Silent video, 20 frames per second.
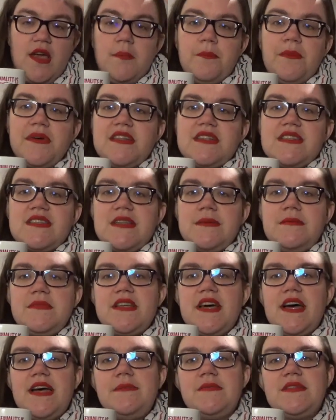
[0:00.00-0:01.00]
but
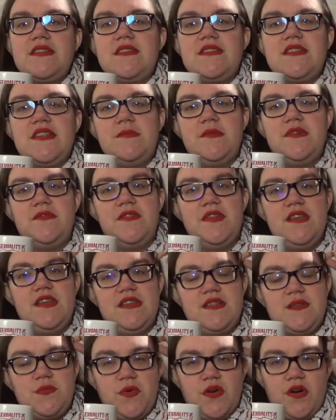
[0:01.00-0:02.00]
sometimes some of
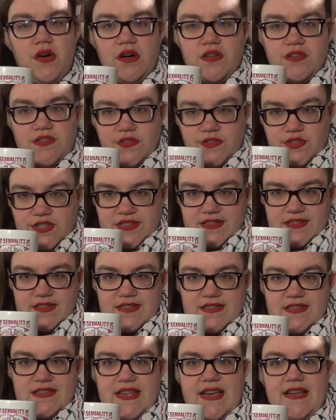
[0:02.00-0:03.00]
these were also just
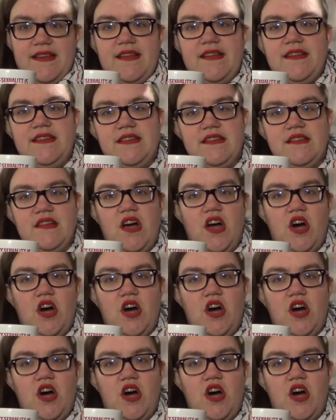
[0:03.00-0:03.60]
set in